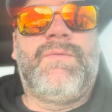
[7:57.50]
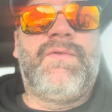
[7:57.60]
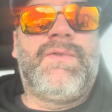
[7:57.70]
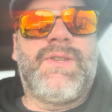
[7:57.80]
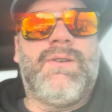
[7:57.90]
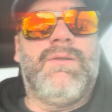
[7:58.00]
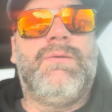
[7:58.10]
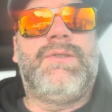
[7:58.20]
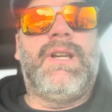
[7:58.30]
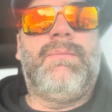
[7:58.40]
So
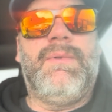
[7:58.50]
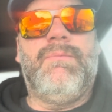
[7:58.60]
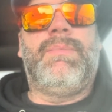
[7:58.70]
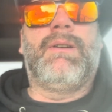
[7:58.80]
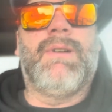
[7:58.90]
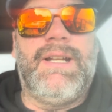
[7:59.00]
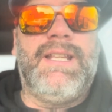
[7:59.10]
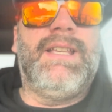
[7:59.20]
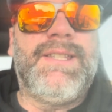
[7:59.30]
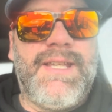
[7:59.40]
Big Red
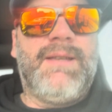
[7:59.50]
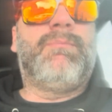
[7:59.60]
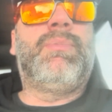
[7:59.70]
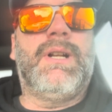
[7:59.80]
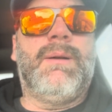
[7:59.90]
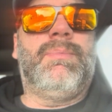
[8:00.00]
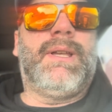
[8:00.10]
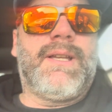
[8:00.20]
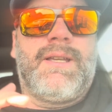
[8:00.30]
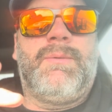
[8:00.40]
EDC had put up
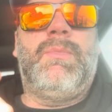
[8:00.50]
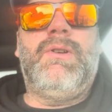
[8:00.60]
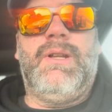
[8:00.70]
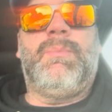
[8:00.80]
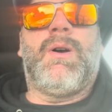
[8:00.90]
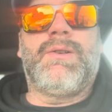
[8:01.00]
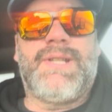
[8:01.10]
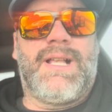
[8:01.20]
like a community post that